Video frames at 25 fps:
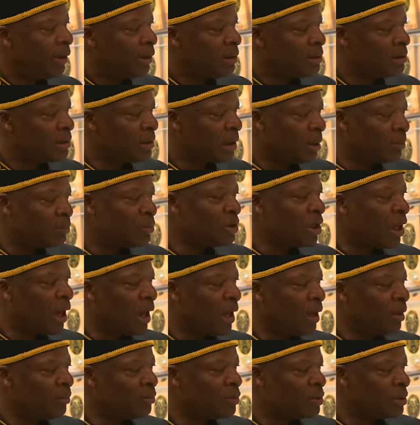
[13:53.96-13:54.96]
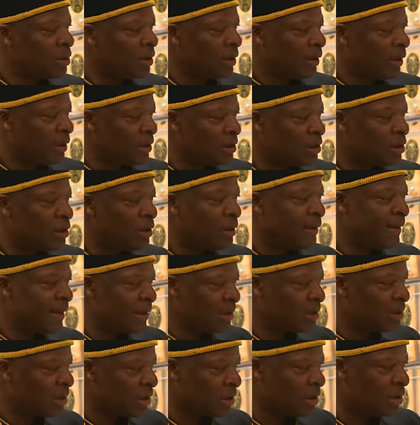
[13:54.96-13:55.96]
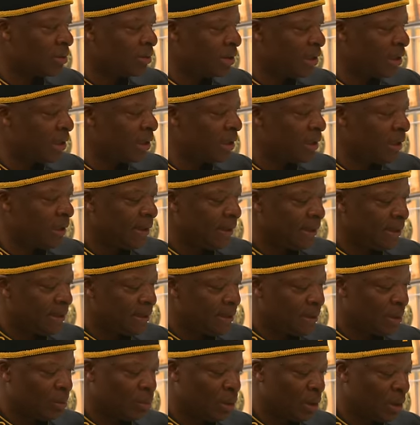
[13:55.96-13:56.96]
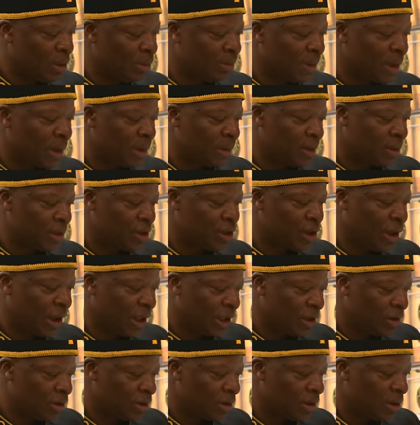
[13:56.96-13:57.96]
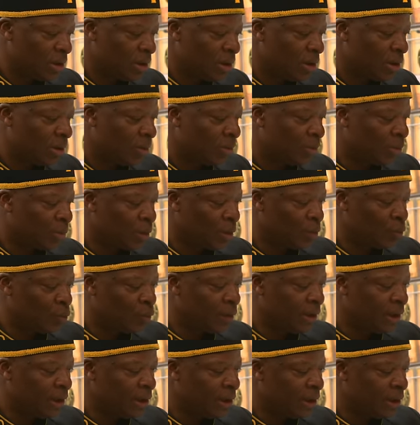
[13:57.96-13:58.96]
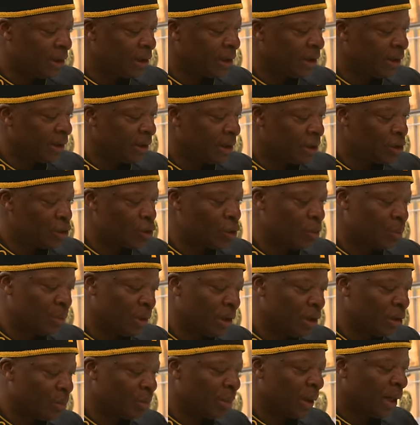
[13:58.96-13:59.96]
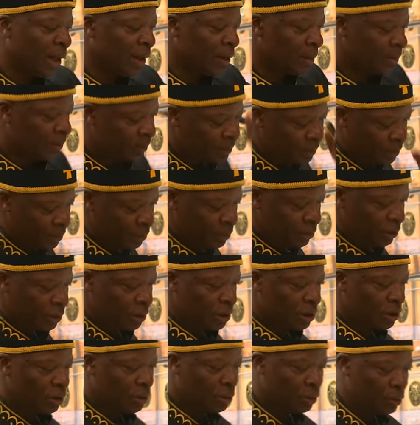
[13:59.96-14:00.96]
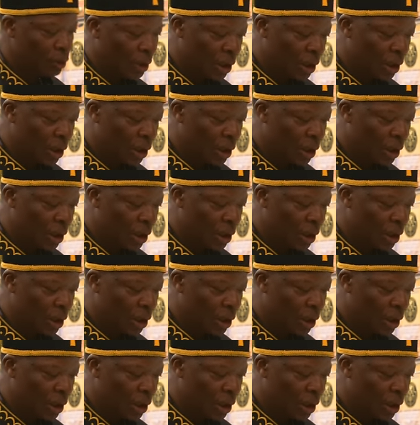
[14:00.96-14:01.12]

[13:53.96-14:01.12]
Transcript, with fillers: sometimes it's necessary to bring about the change. But really, it should be about, you know,